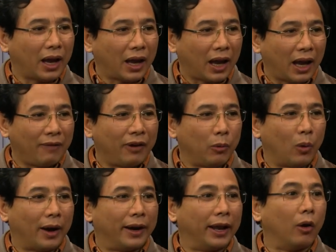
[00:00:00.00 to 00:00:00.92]

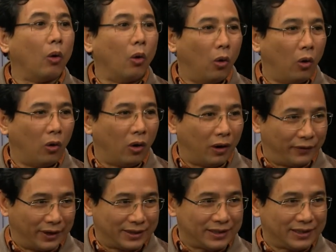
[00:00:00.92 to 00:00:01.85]
everyone and all of
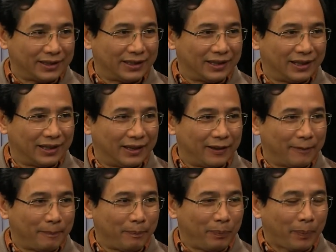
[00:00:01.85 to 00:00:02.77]
us.
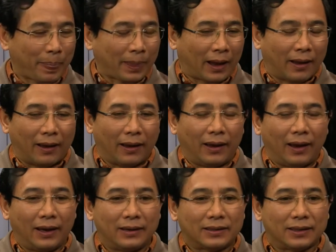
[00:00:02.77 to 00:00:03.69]

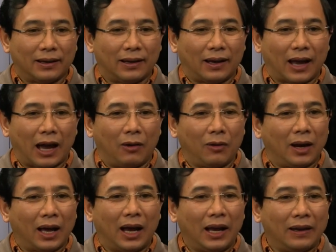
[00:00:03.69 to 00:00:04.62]
And our
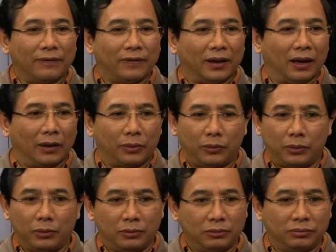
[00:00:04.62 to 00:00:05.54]
life uh,
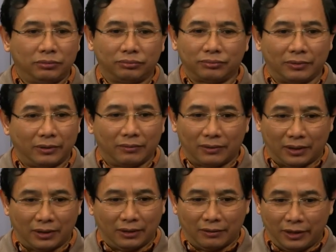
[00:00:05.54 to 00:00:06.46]
through uh,
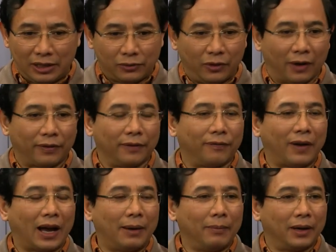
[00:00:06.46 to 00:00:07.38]
the history of the
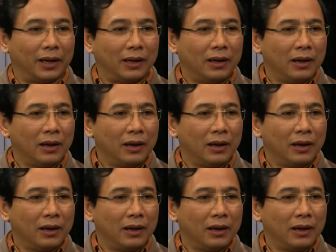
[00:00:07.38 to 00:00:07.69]
family